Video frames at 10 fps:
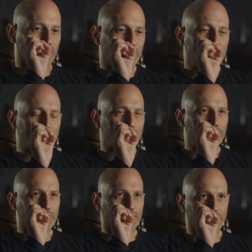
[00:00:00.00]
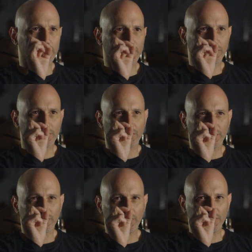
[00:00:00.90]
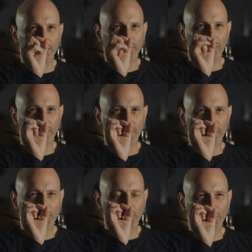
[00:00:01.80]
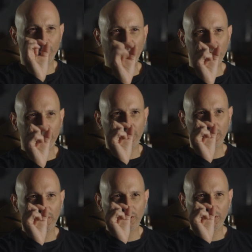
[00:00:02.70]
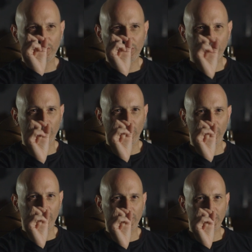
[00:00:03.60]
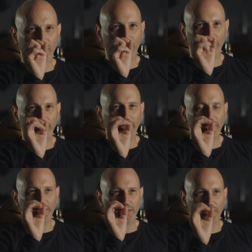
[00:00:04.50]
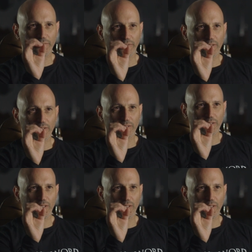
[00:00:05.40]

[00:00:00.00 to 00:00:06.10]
little differences, little special swords that are very different,